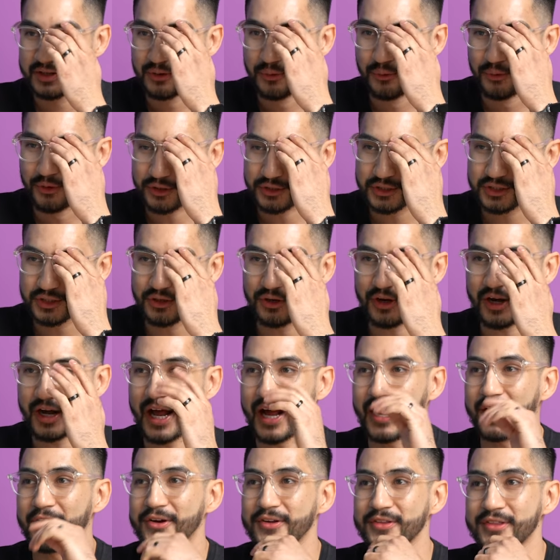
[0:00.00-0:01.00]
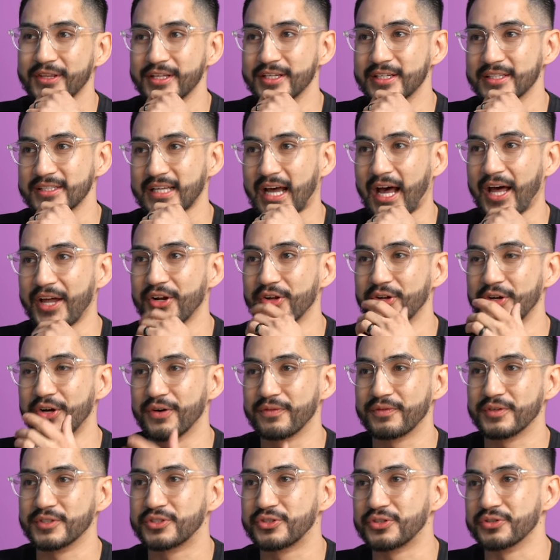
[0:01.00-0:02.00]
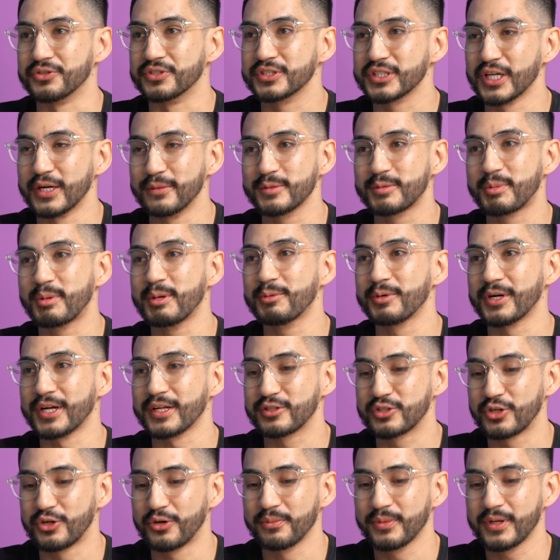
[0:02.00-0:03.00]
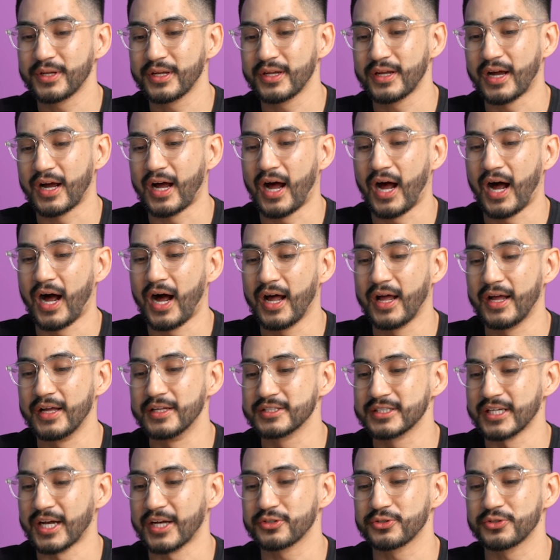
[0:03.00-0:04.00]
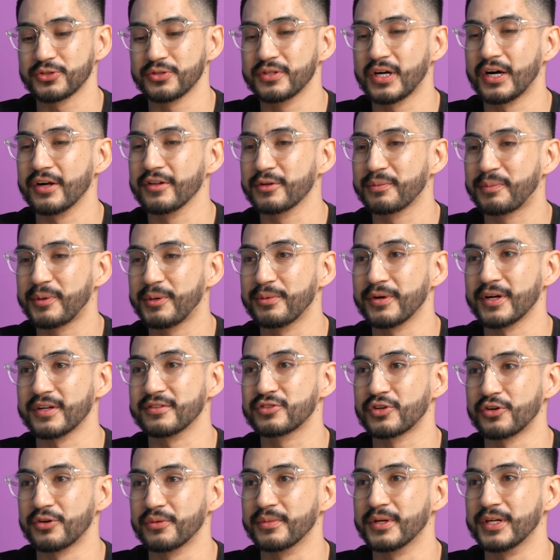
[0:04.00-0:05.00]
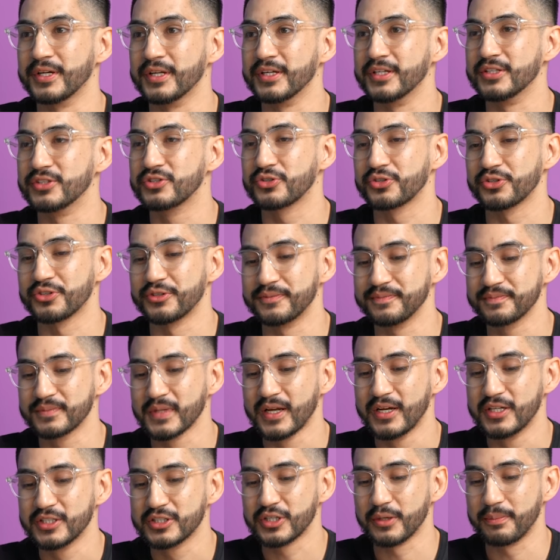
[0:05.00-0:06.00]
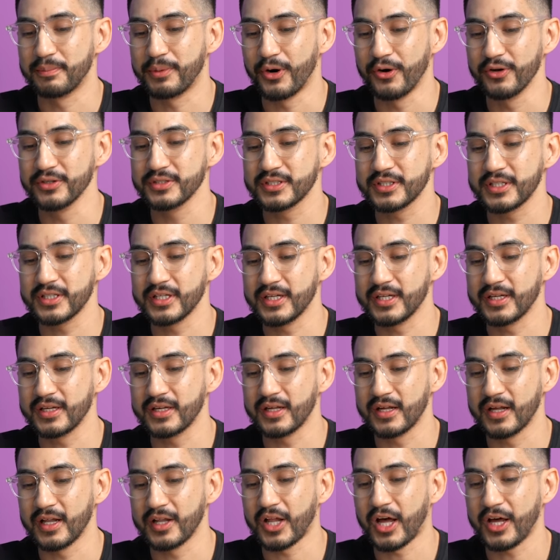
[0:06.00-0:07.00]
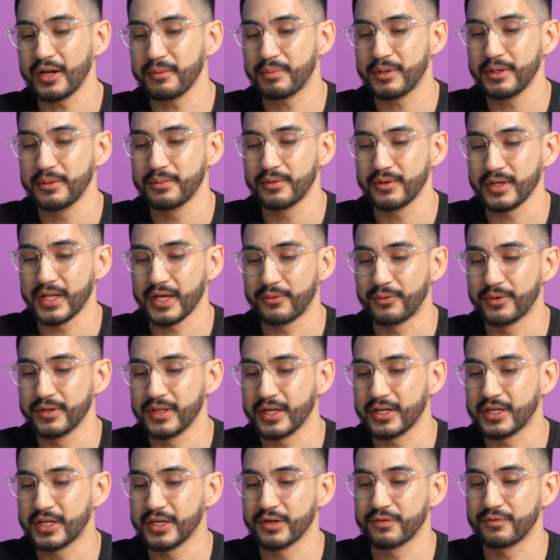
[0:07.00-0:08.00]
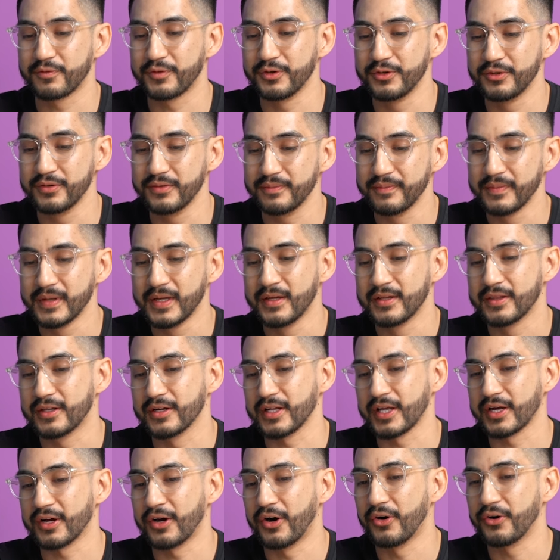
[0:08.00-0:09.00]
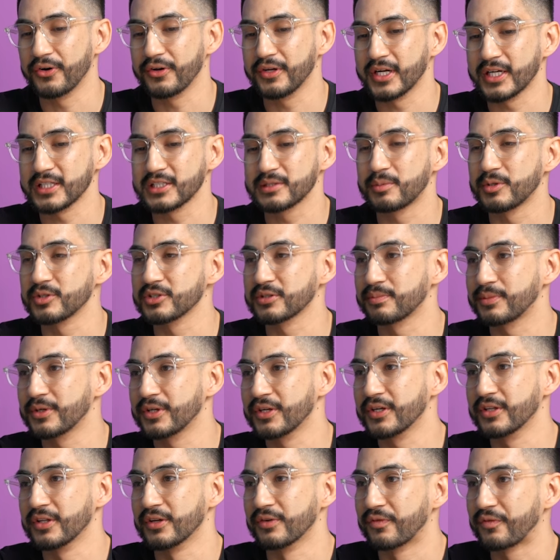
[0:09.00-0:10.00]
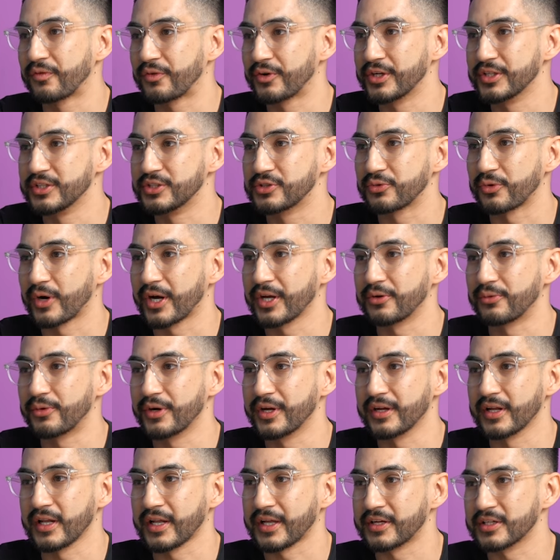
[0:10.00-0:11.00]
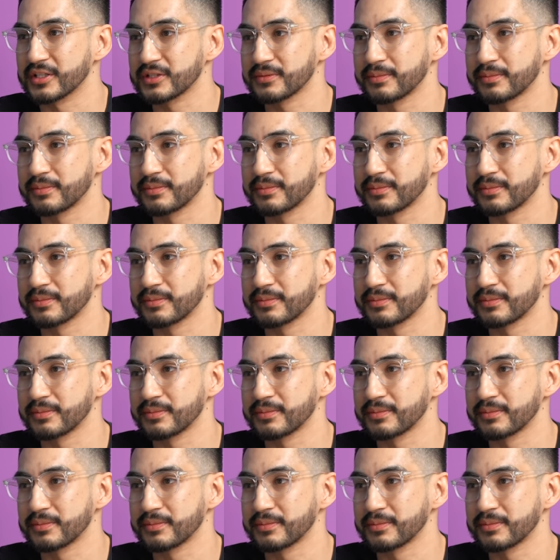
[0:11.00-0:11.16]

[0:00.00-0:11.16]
Well, so I heard this. I don't know if it's true. Some people have told me it's not true. Other people have told me it is true. Supposedly, a lot of people, like, when they cook food, they're like, oh, you're not supposed to put it in the fridge right away. Like, you're